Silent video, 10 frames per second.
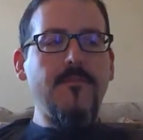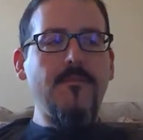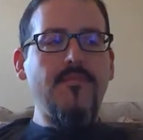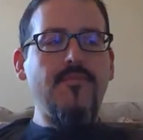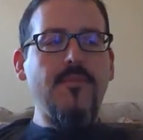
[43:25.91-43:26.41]

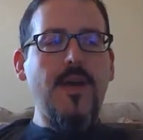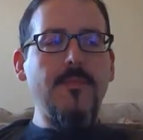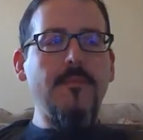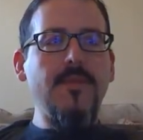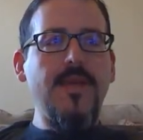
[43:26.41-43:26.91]

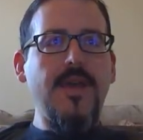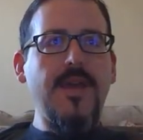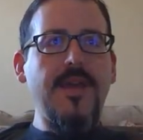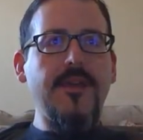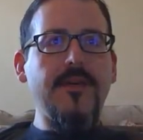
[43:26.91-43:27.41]
probably
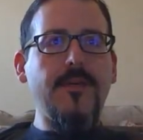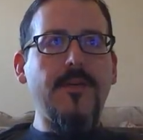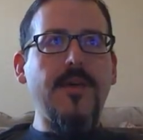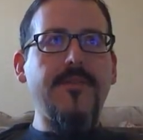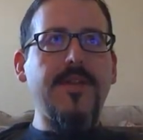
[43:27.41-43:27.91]
anecdotal
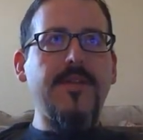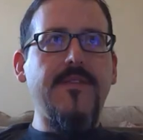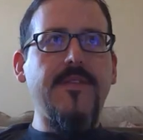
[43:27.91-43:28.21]
evidence